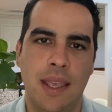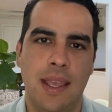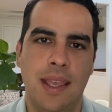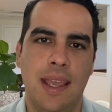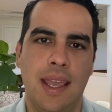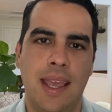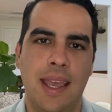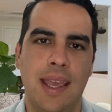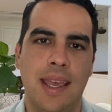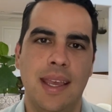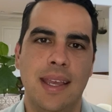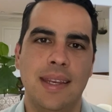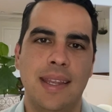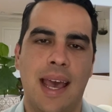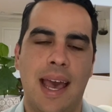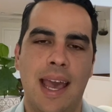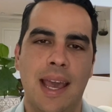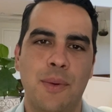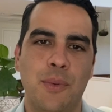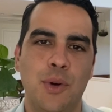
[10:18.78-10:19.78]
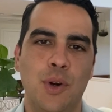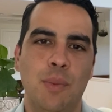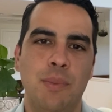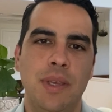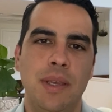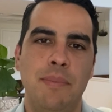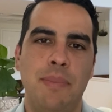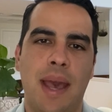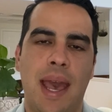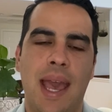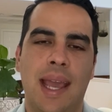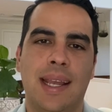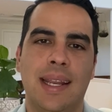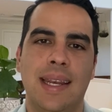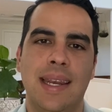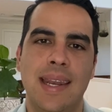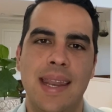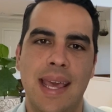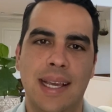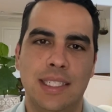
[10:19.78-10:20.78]
And I will be
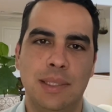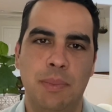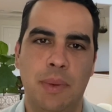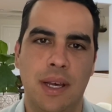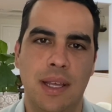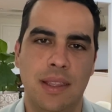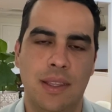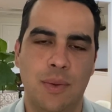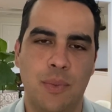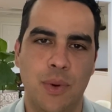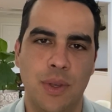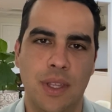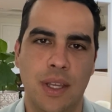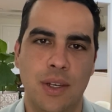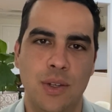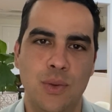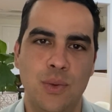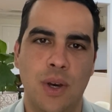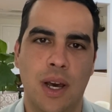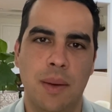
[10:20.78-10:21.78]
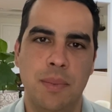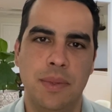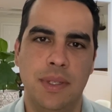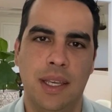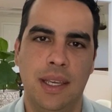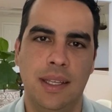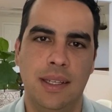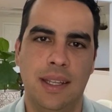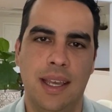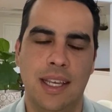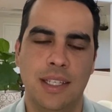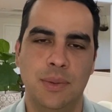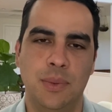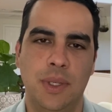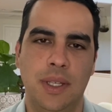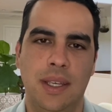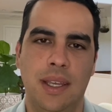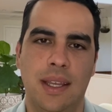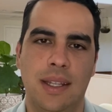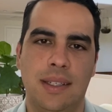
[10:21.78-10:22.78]
back next month with a new update as
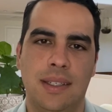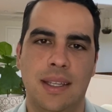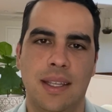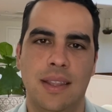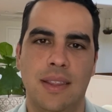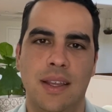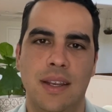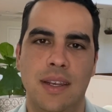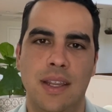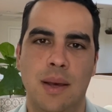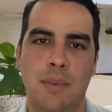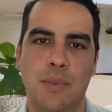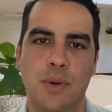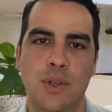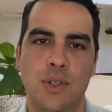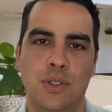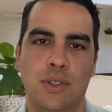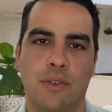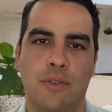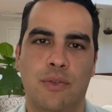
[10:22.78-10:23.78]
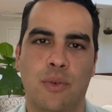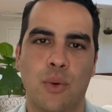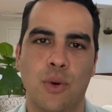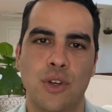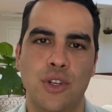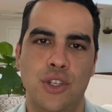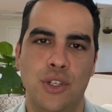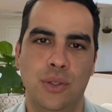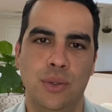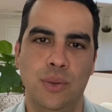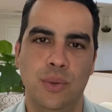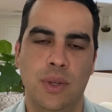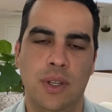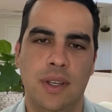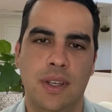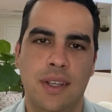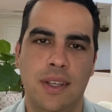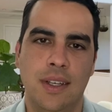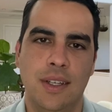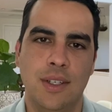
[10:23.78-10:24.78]
we get the numbers for June.
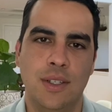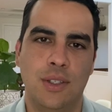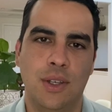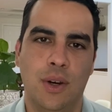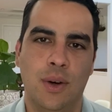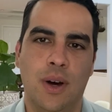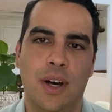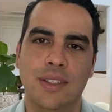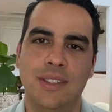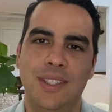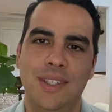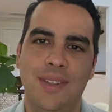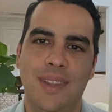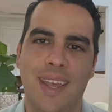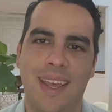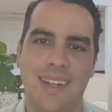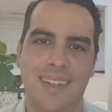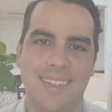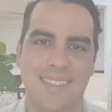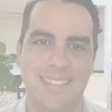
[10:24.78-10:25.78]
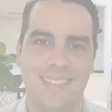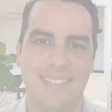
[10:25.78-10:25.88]
So I'll see you then.